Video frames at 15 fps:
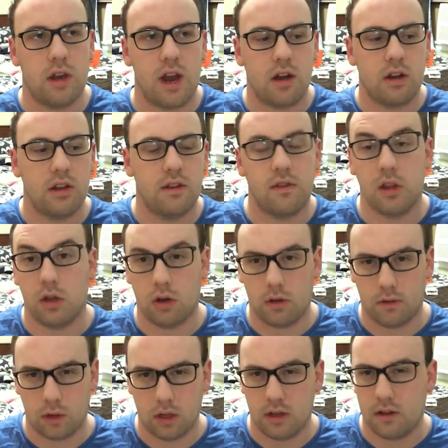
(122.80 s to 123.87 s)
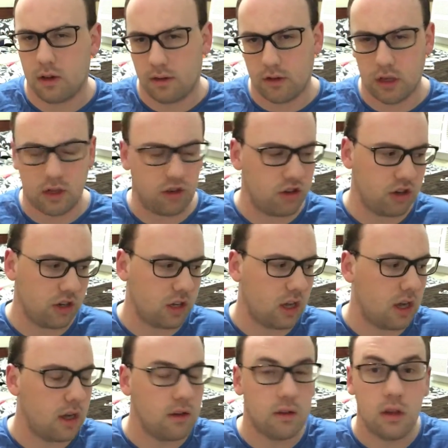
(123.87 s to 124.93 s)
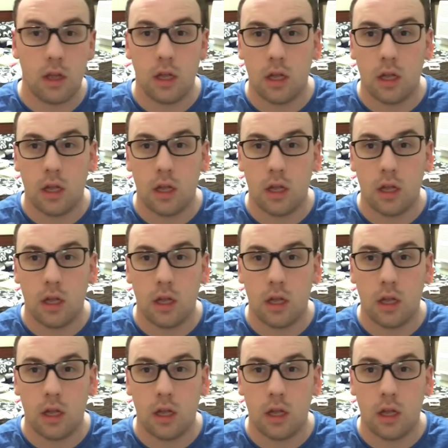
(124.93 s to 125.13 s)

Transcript: Narrative in the Novel. It's another literature class.